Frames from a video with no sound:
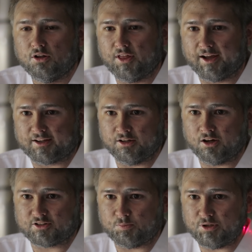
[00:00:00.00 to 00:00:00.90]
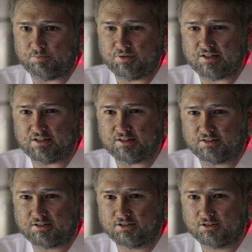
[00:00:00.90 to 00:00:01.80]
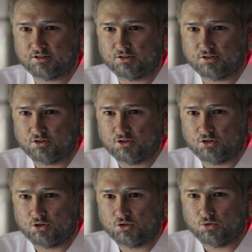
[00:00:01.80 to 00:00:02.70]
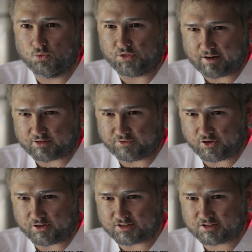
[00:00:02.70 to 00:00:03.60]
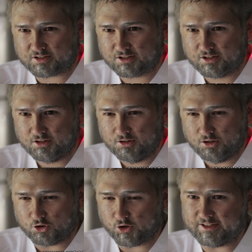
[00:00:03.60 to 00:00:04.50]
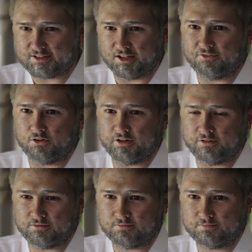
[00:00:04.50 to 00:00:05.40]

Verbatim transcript: There cannot be peace without first a great suffering.